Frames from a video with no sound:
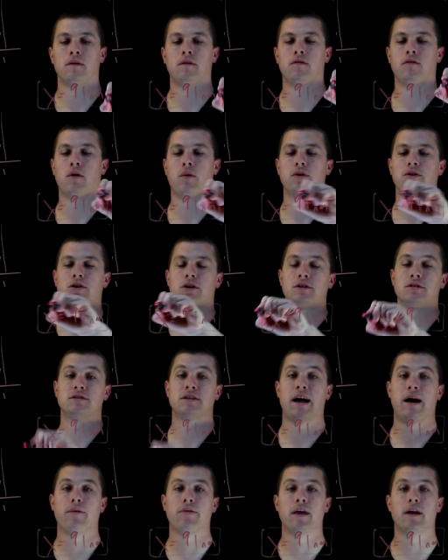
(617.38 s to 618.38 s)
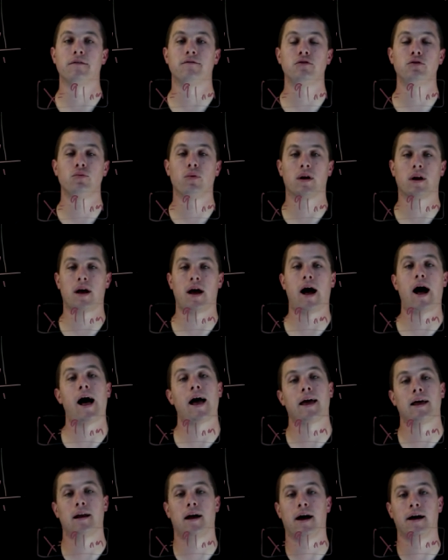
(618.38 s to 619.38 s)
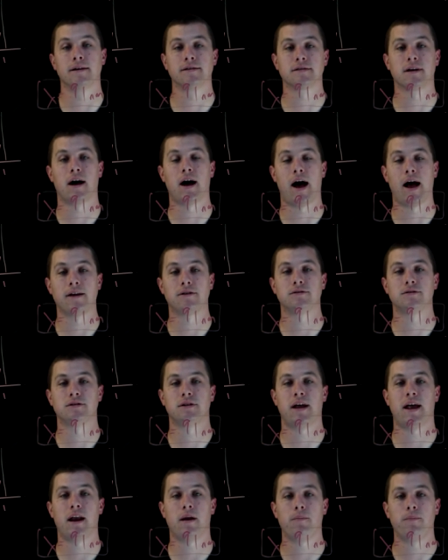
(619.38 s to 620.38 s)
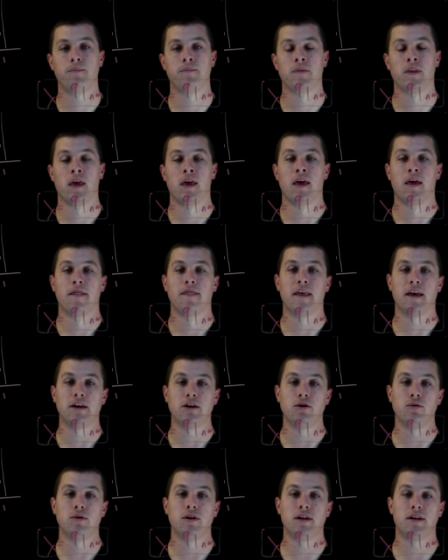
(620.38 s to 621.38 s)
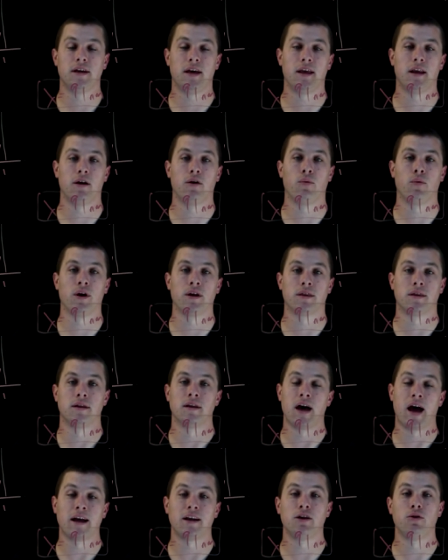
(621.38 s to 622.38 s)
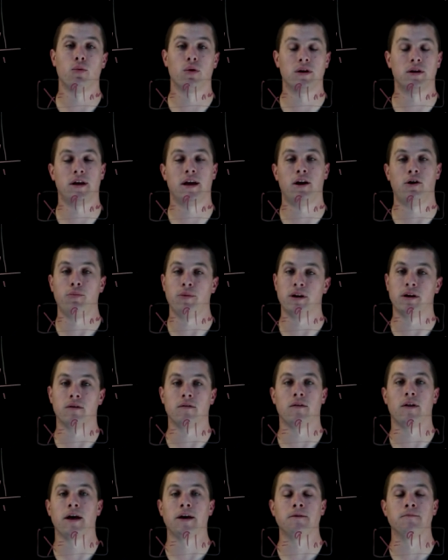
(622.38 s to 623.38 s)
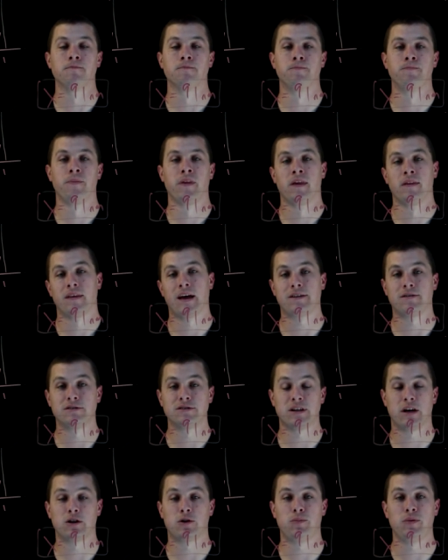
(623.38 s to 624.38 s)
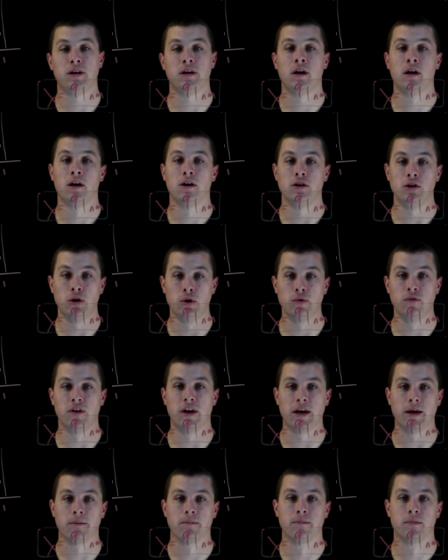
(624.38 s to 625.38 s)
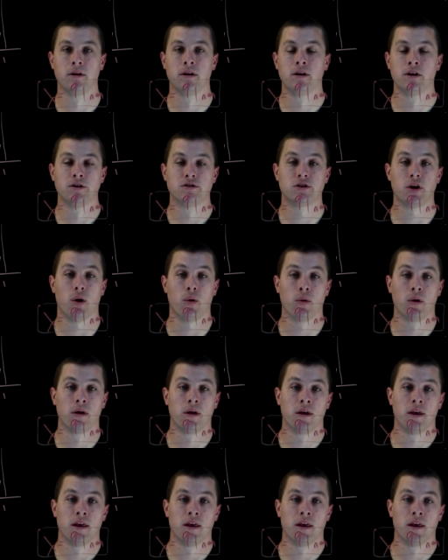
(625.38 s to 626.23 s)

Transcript: So it turns out that if you want to ionize a hydrogen atom, that you need to hit it with 91 nanometer light. That turns out to be UV. So